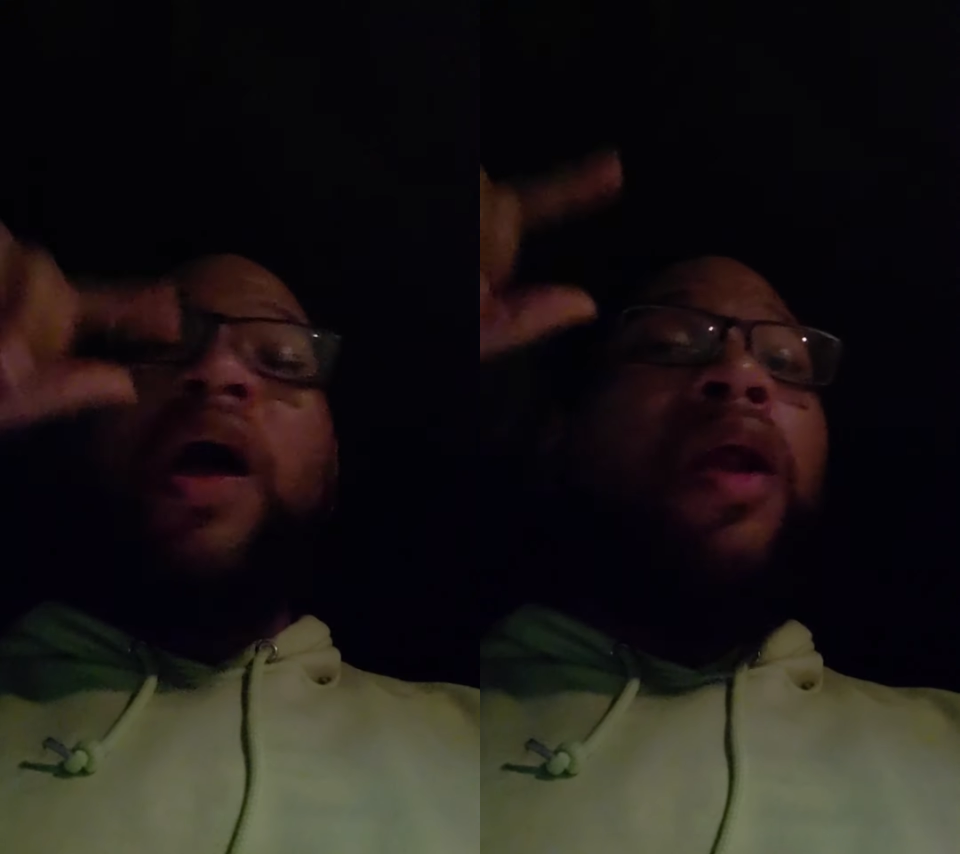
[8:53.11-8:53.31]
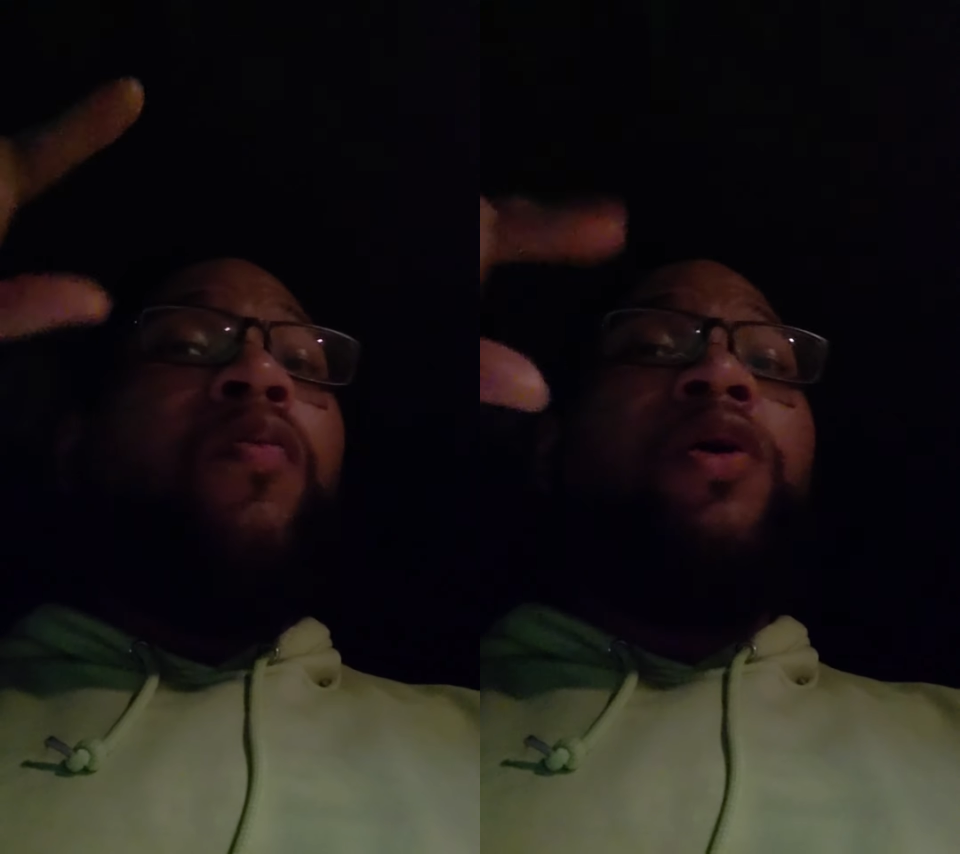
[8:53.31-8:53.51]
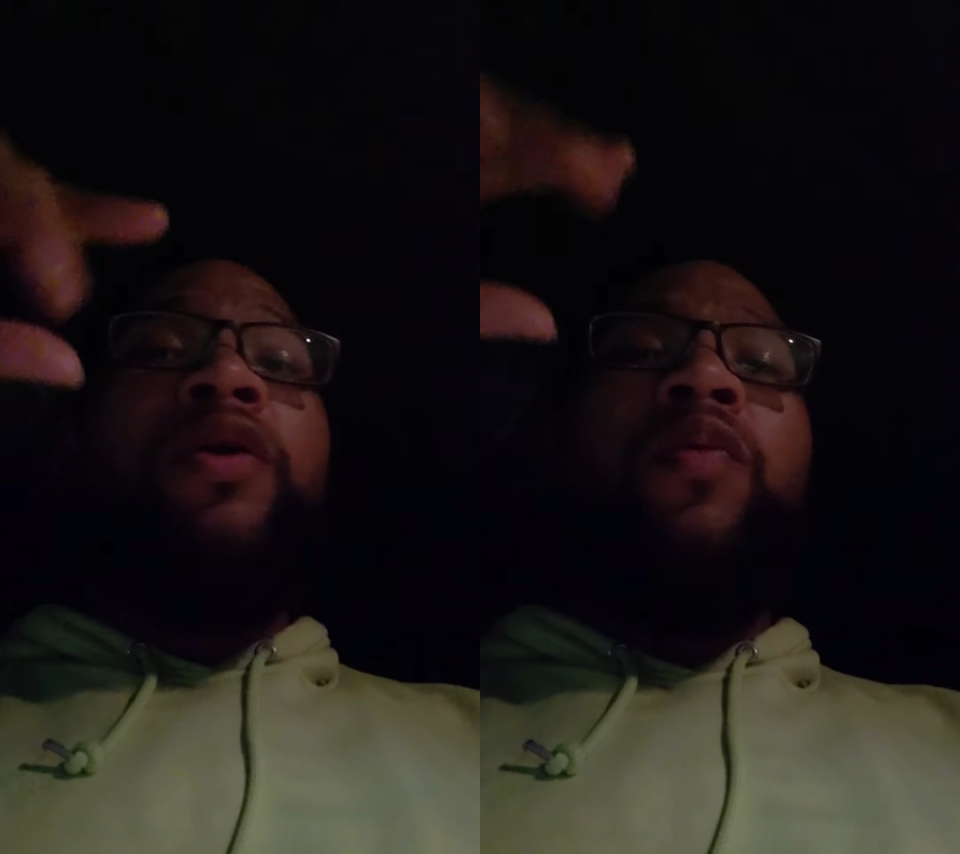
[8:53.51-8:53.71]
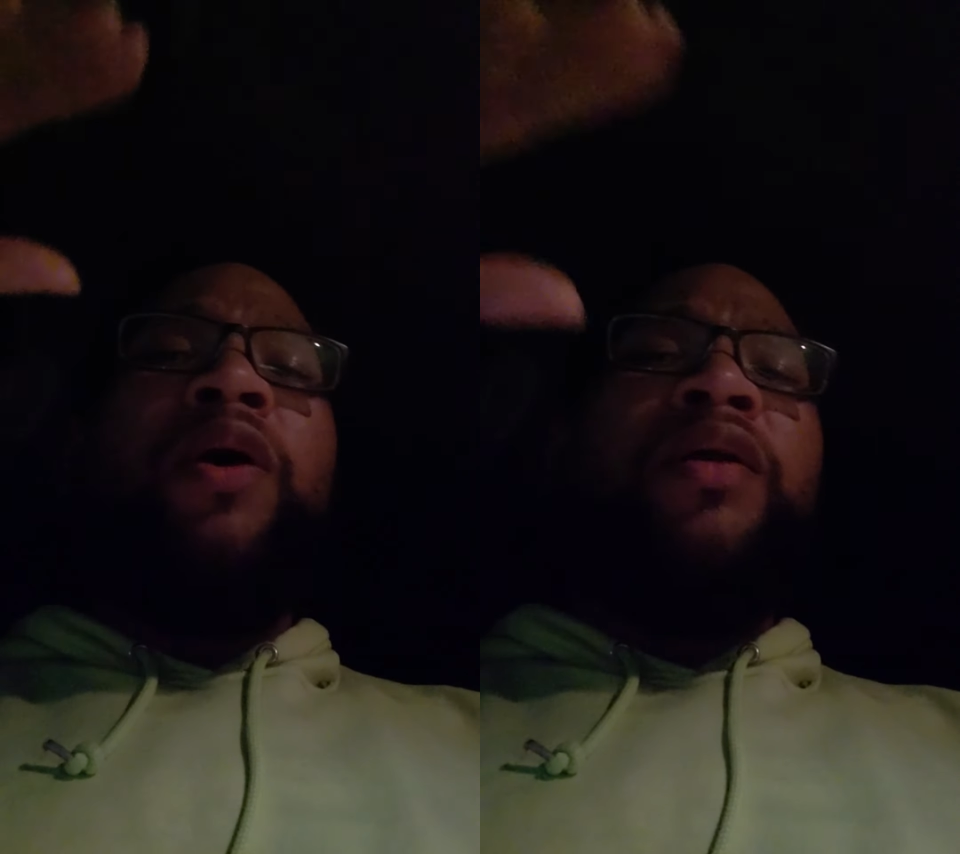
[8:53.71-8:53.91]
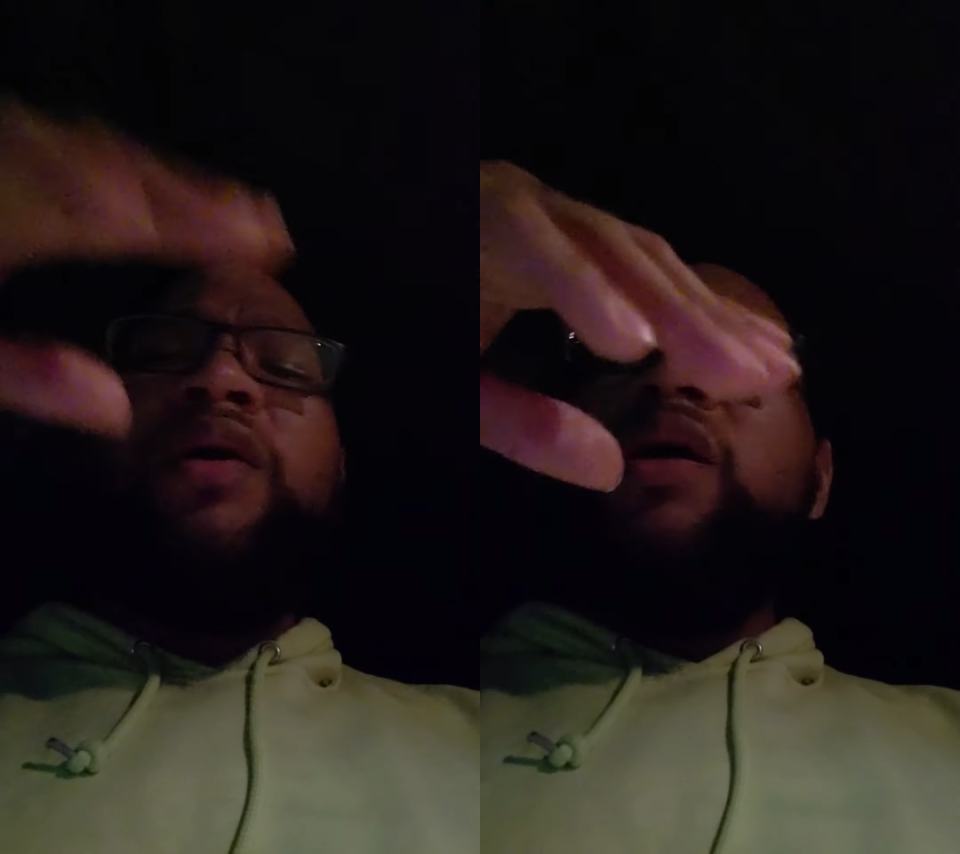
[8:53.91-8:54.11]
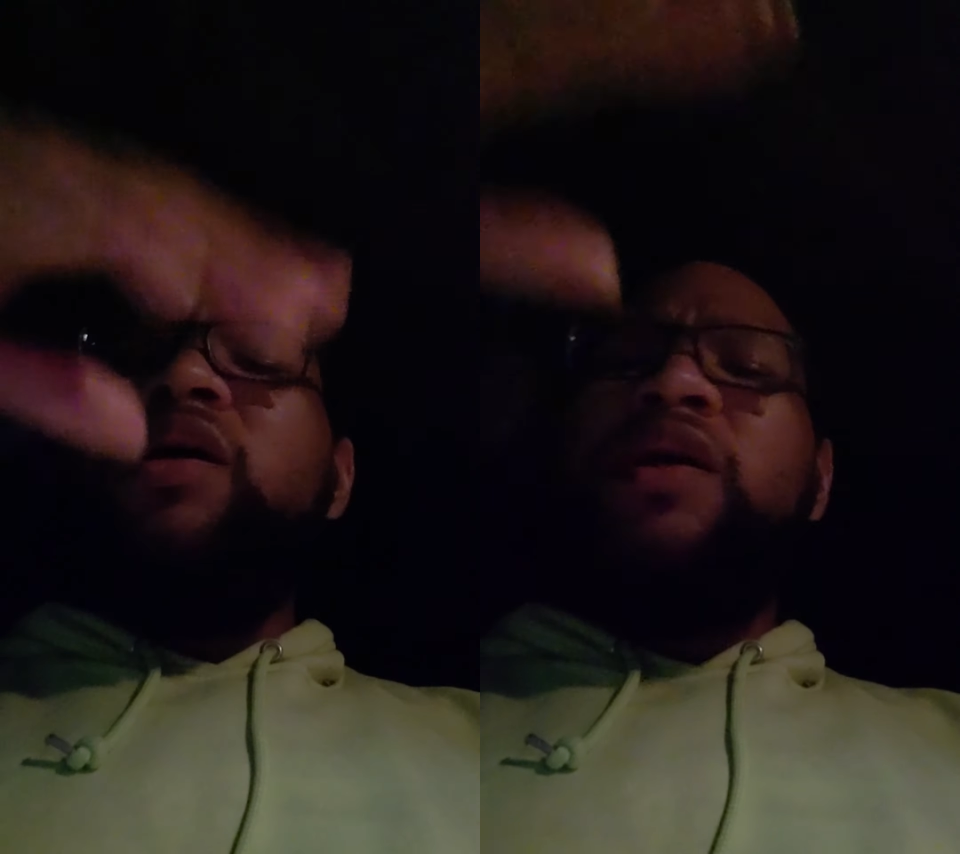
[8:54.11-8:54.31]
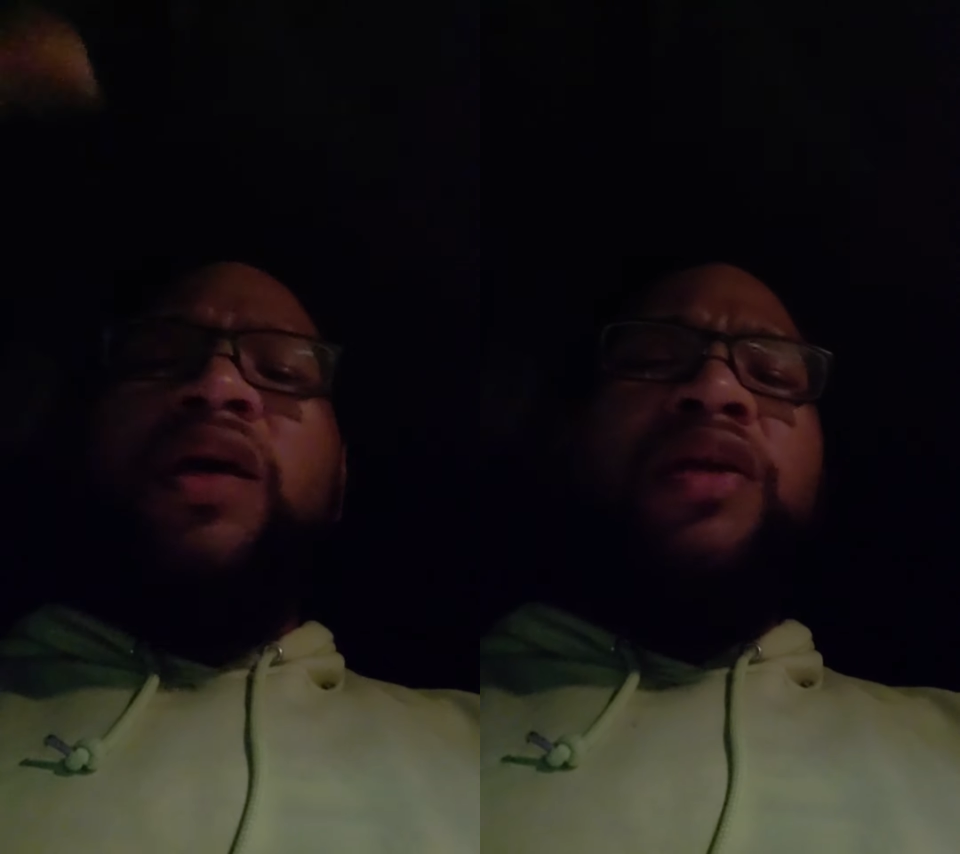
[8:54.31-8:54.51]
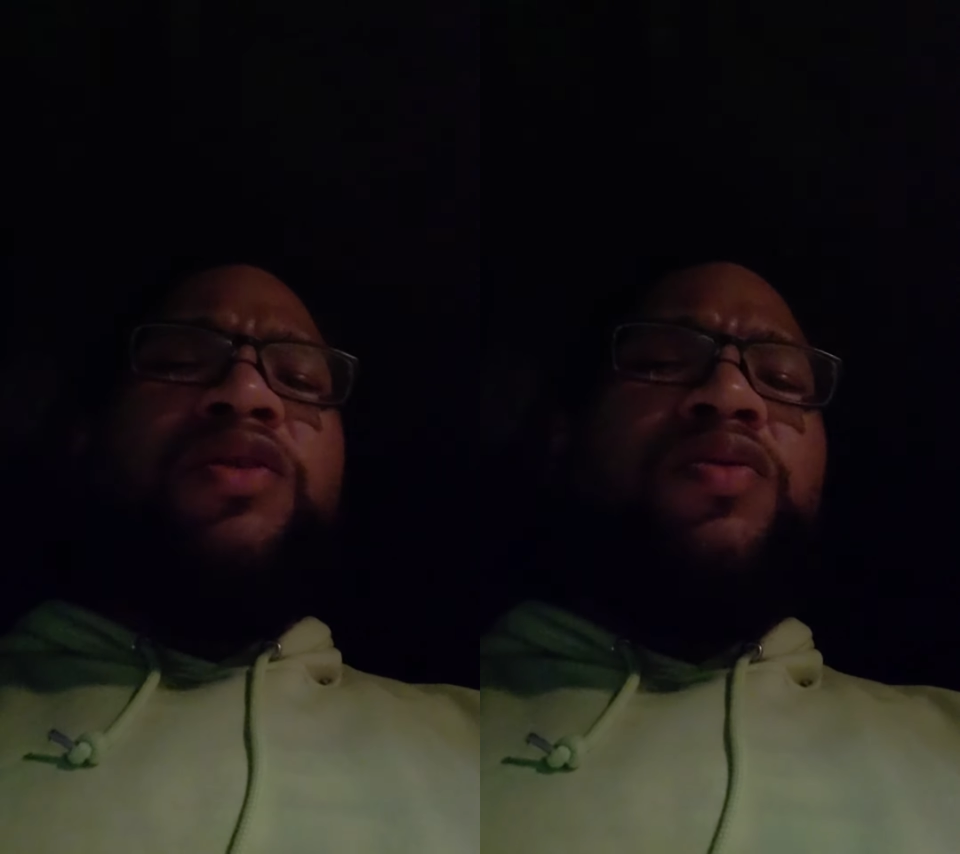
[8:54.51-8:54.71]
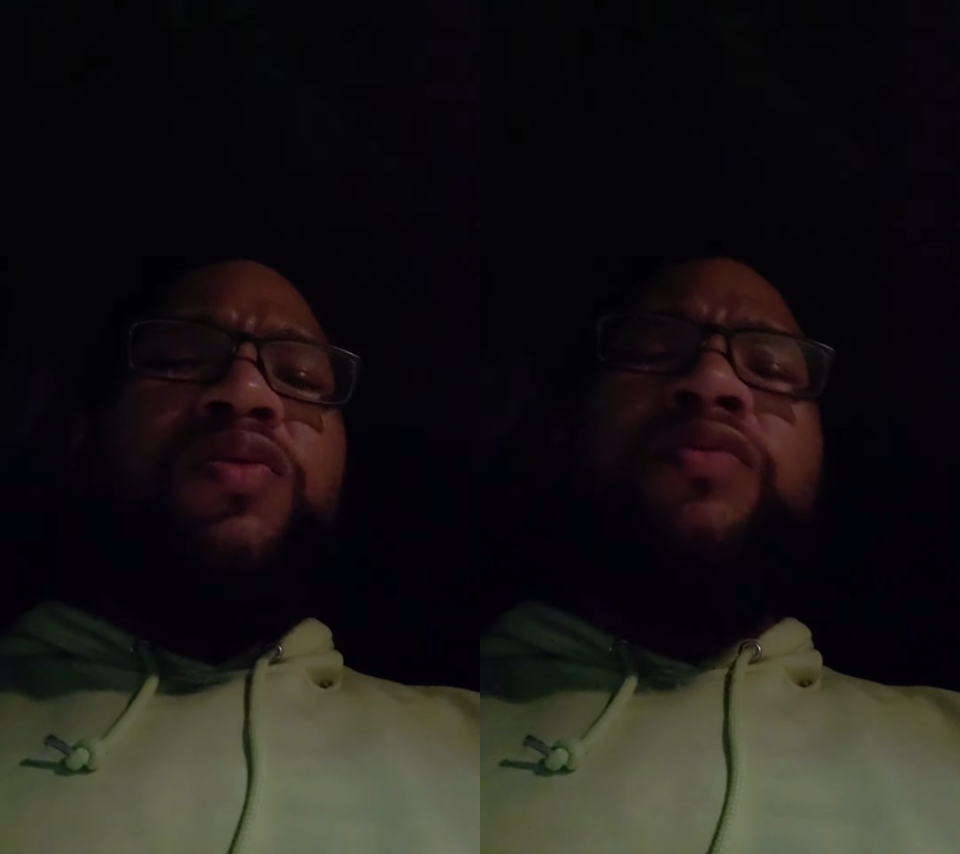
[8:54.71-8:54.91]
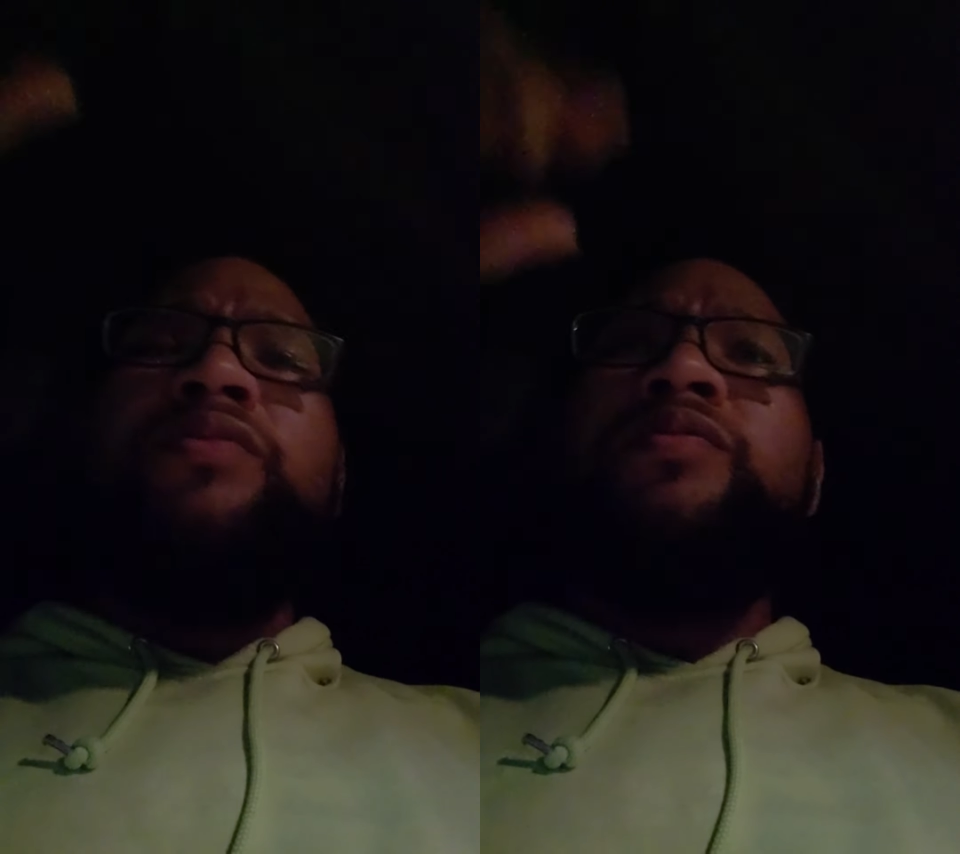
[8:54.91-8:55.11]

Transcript: I don't want no one get into